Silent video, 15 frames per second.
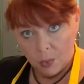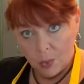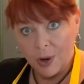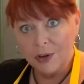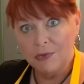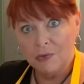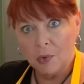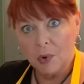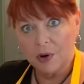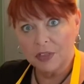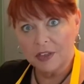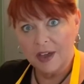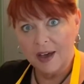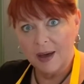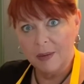1 4
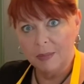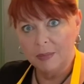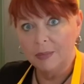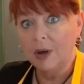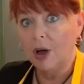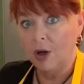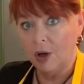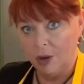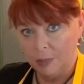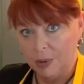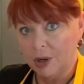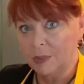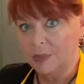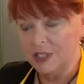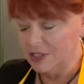cup
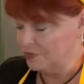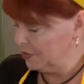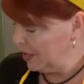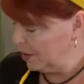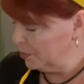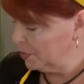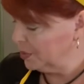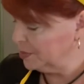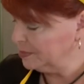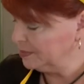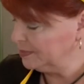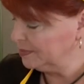all-purpose flour,